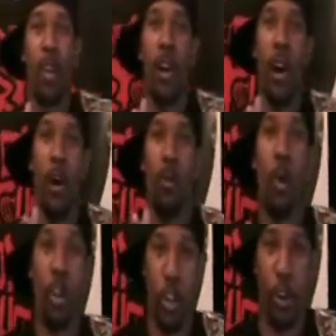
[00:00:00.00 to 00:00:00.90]

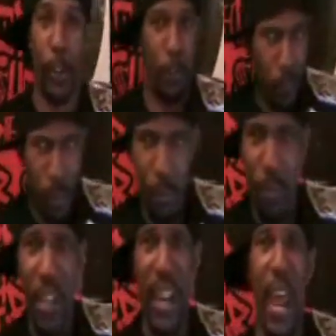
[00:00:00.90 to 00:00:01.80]
working on.
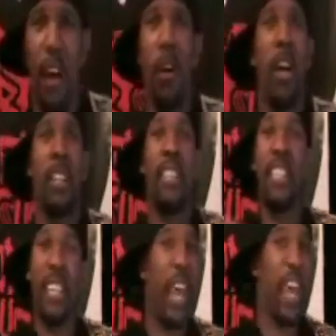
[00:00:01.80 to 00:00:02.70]
Now,
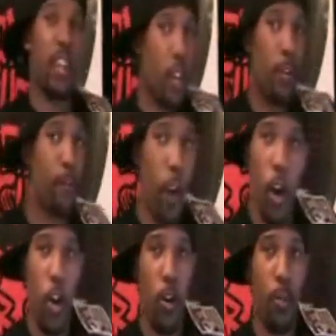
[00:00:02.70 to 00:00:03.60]
this ain't
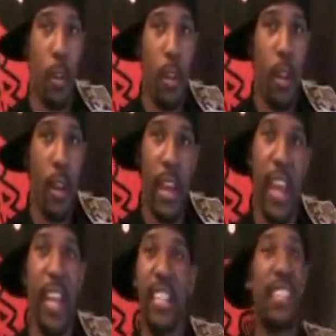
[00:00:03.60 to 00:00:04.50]
confirmed and
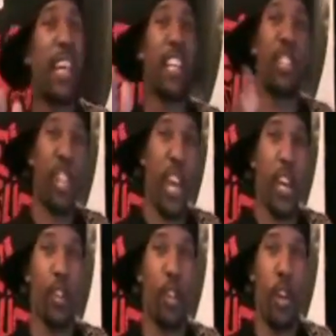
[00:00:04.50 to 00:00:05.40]
anything can
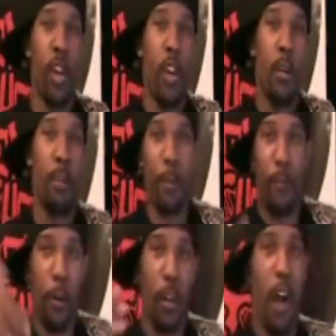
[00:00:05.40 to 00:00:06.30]
change, but
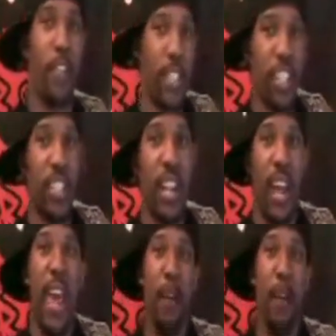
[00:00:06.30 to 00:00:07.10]
from conversations that I had